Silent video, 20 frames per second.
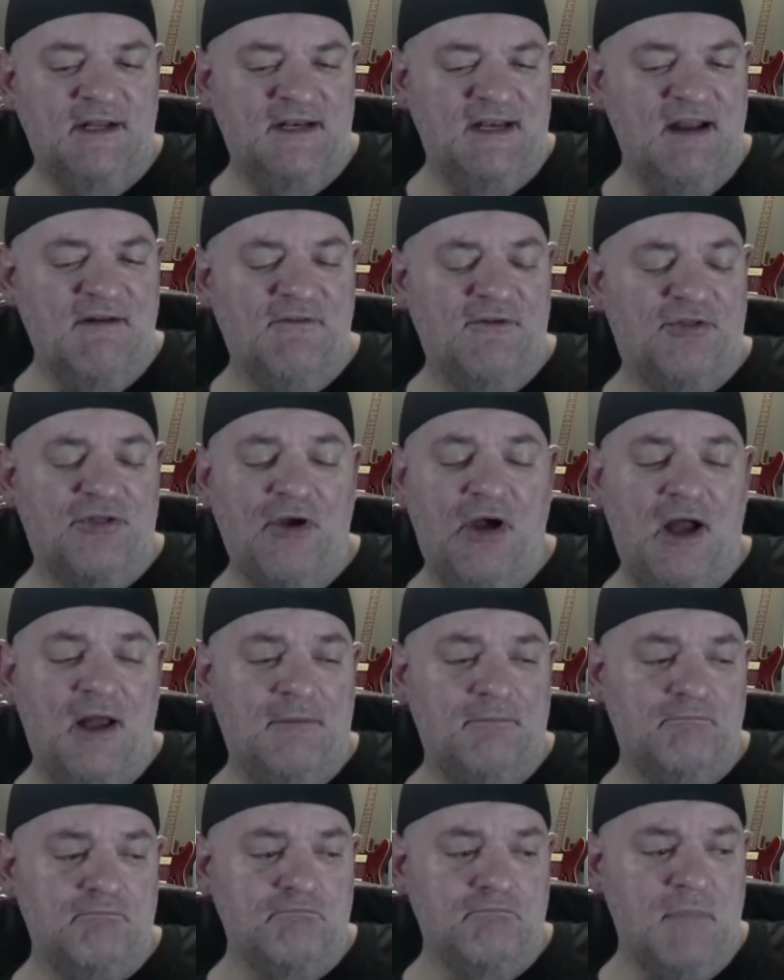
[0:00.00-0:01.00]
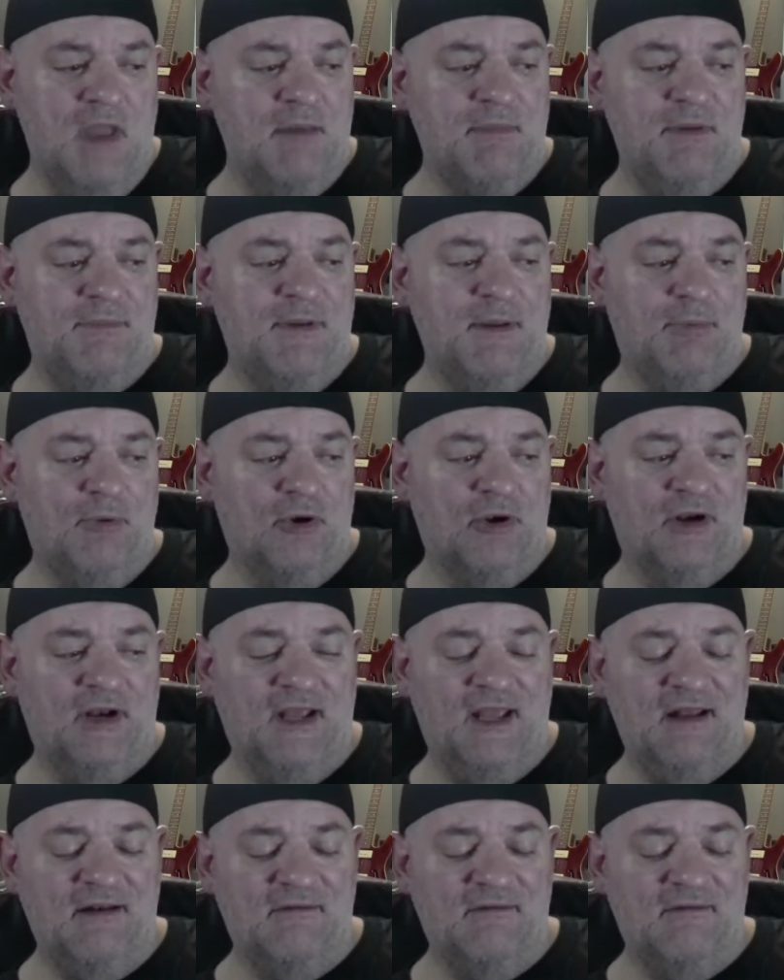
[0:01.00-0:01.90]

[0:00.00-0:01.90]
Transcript: Never thought maybe people are going to get